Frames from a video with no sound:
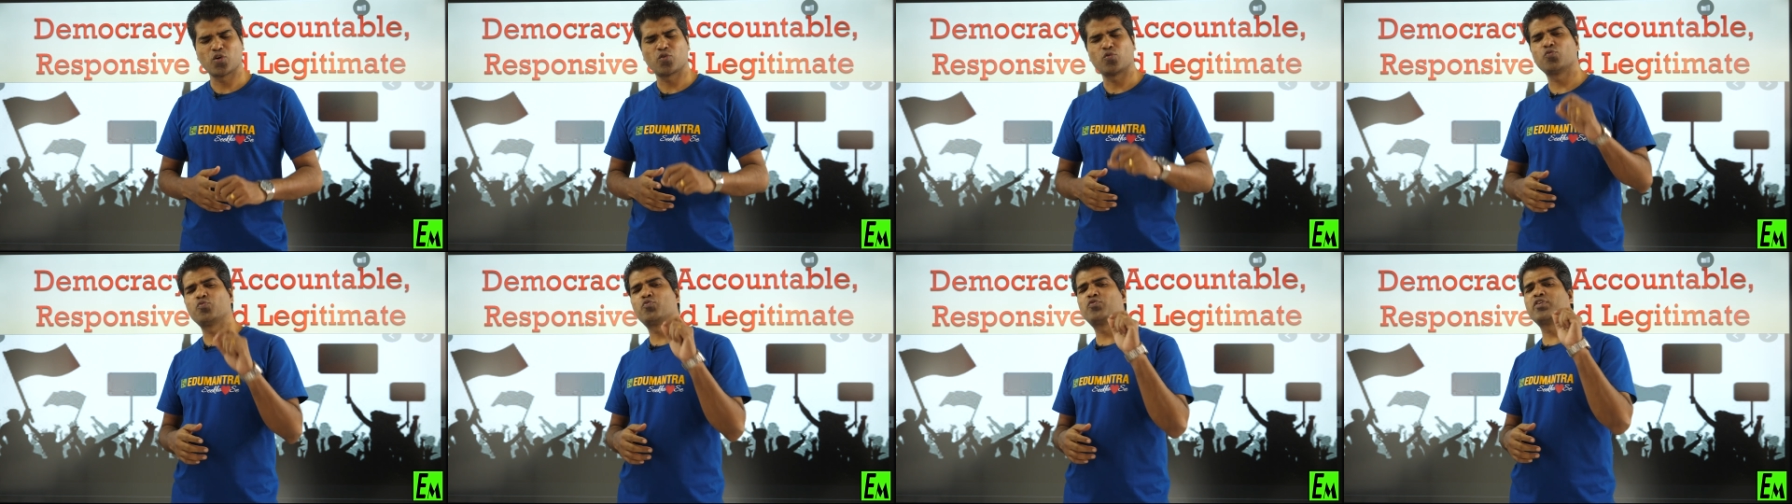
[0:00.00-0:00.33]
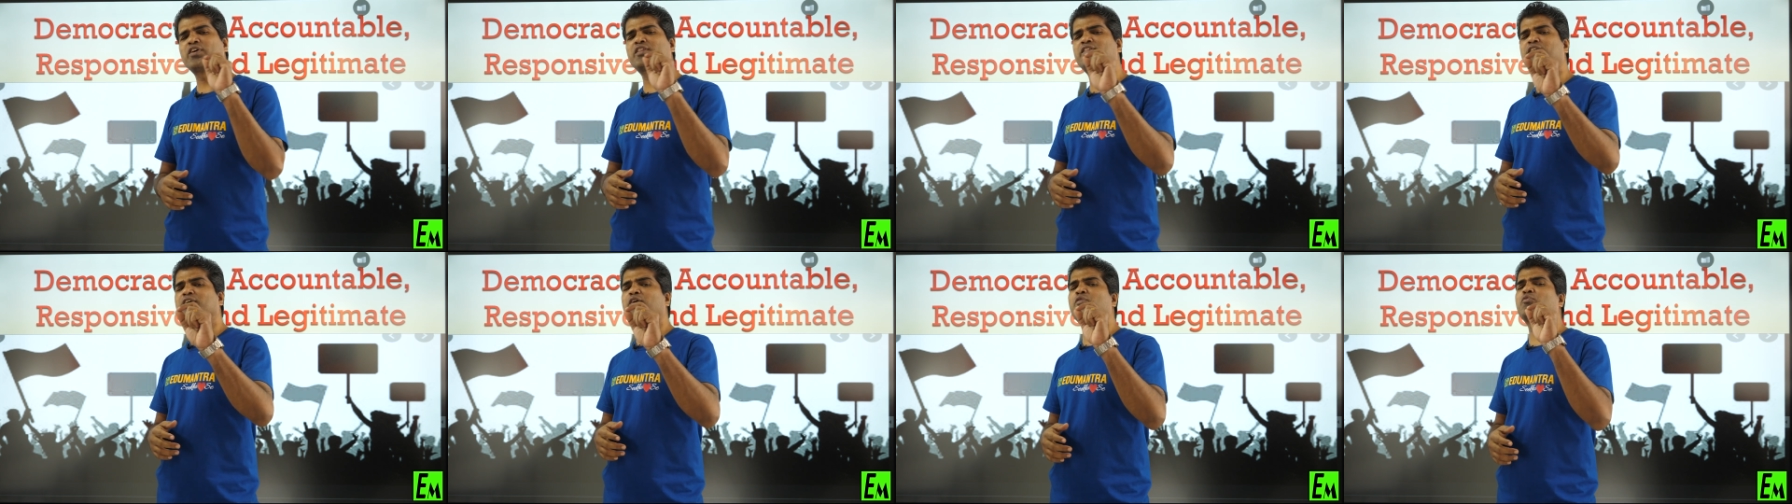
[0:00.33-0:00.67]

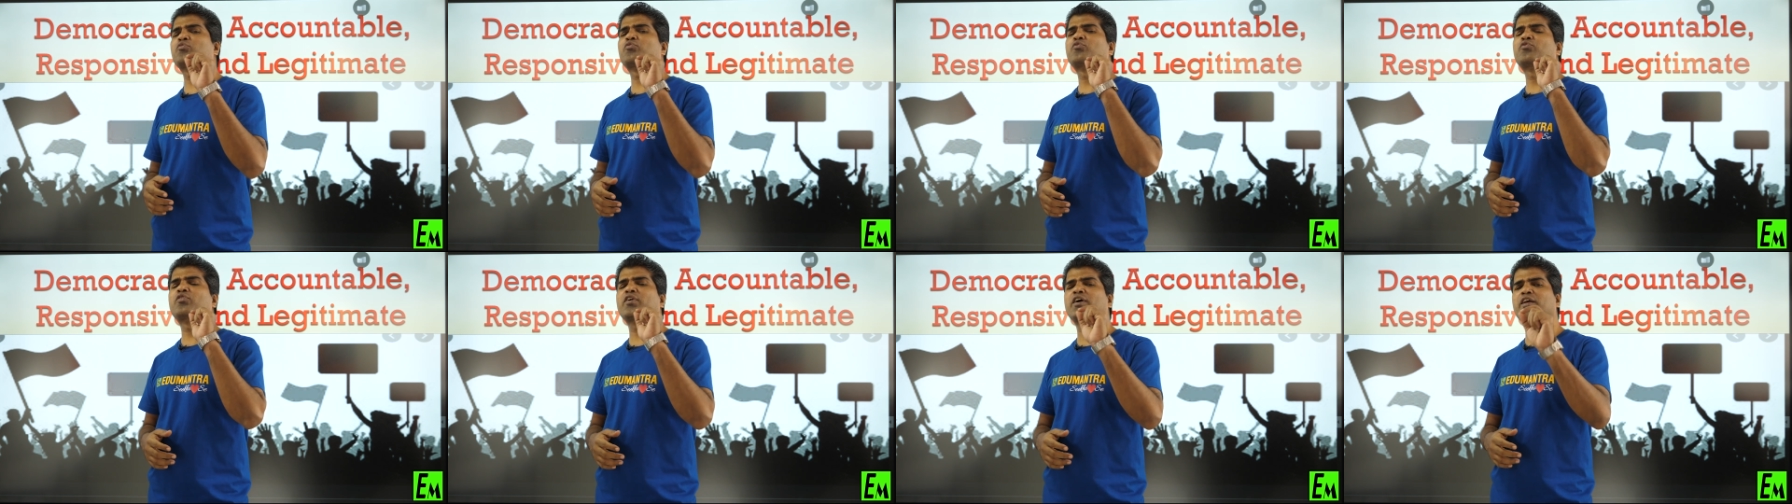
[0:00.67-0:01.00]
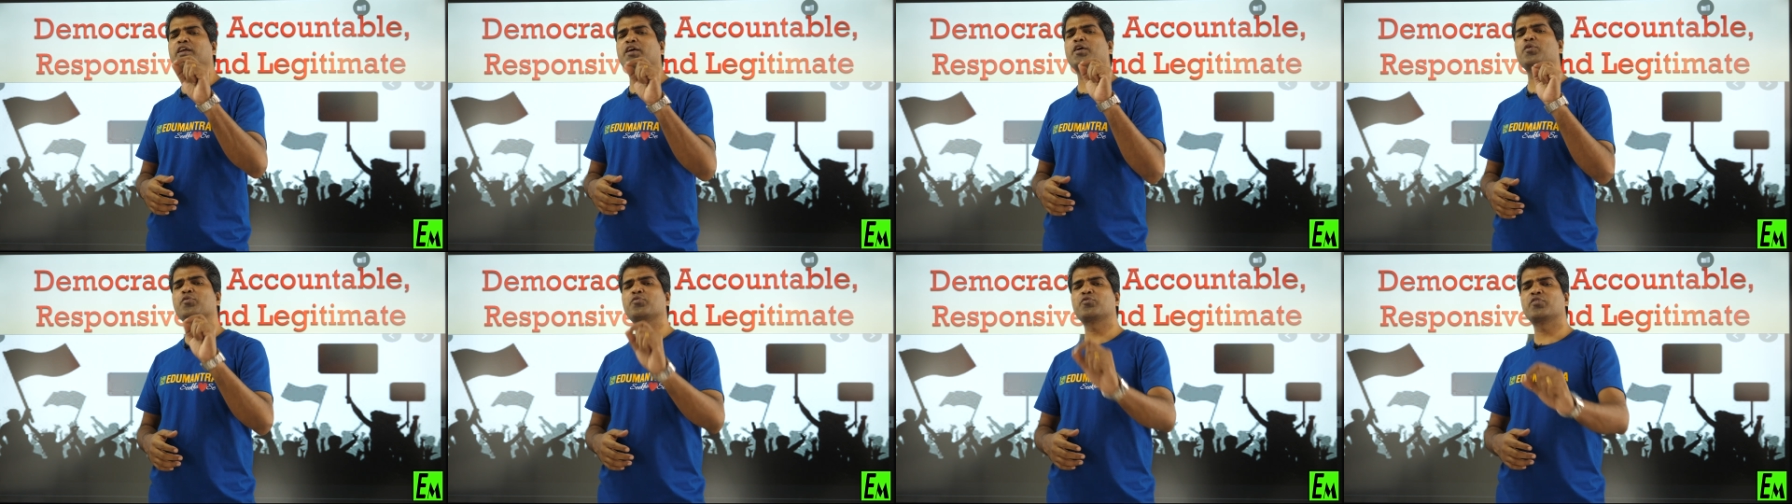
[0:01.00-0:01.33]
with a
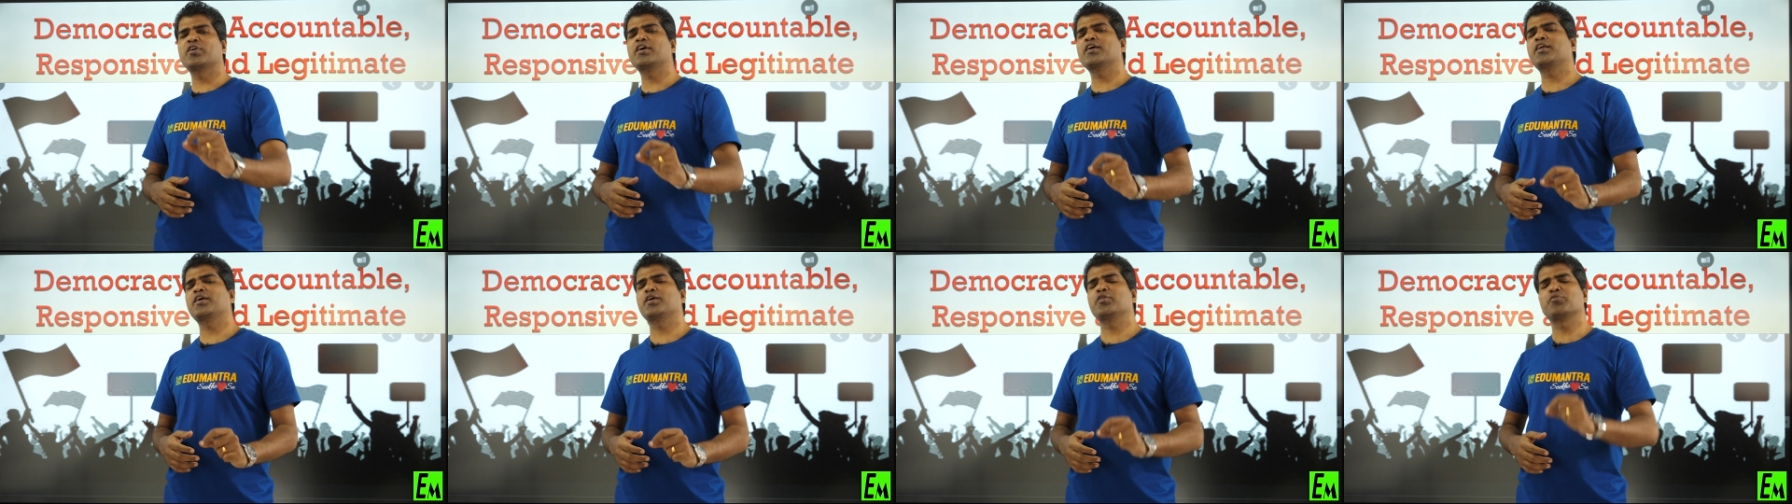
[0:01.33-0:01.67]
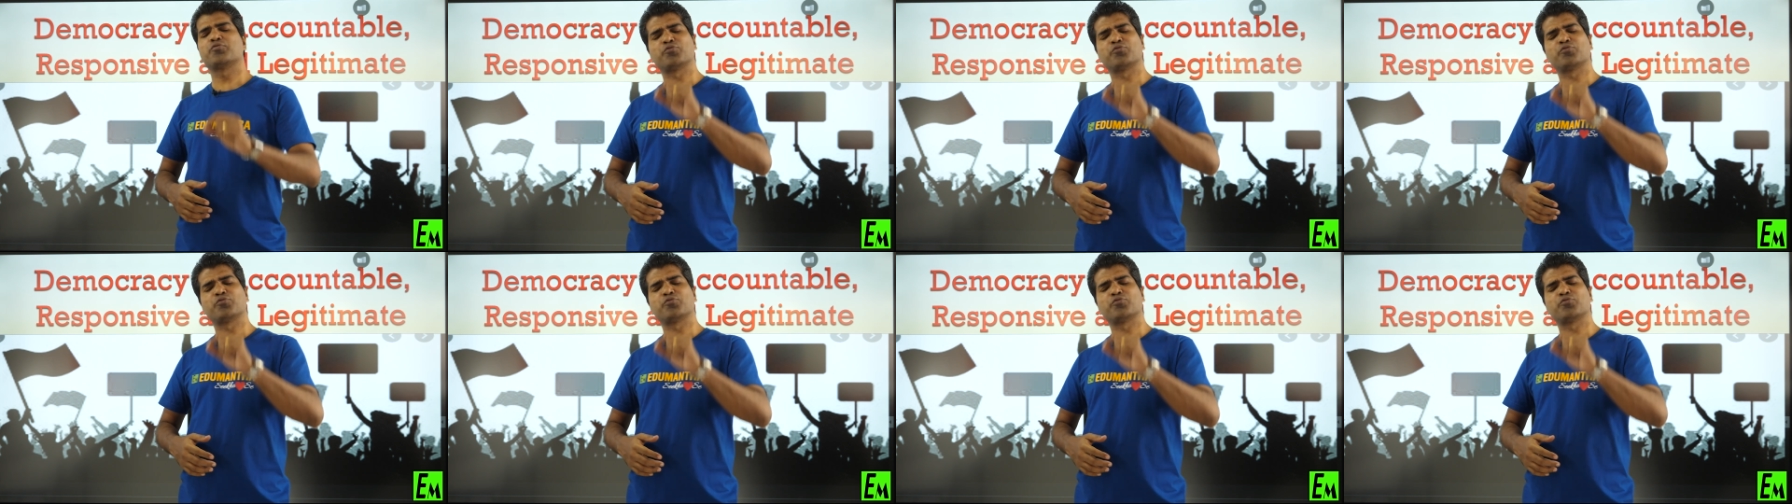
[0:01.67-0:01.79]
very, very,